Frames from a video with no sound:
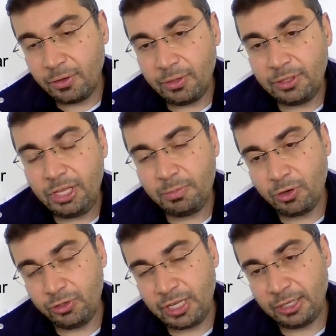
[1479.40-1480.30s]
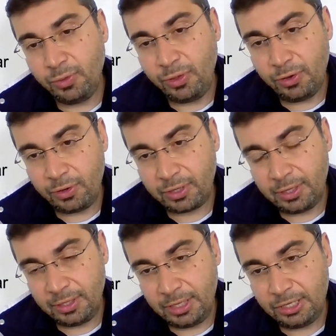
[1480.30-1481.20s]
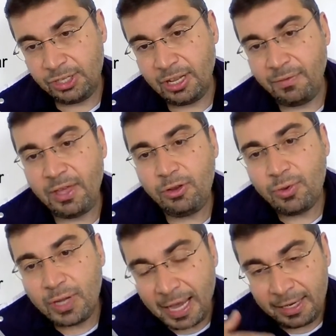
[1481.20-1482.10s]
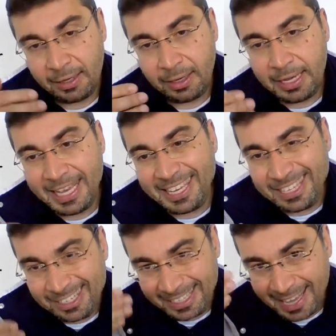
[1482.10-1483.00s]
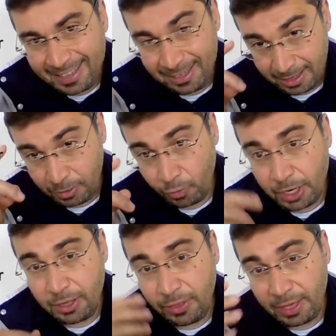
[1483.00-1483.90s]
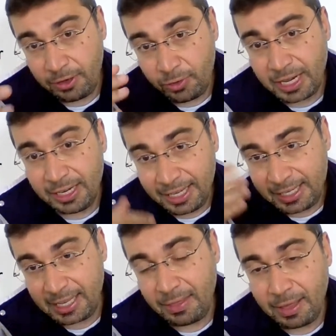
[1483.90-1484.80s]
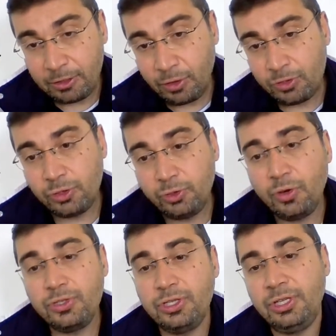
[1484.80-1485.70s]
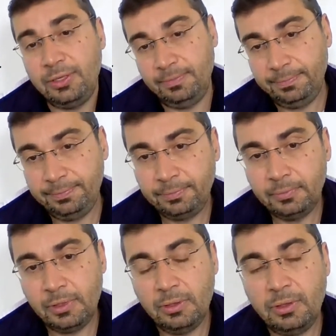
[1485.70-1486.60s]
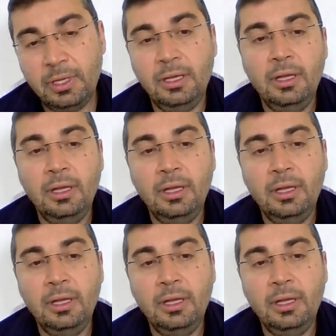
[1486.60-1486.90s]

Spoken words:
deep contact with your real self, then you can extend that also to OCD. Okay,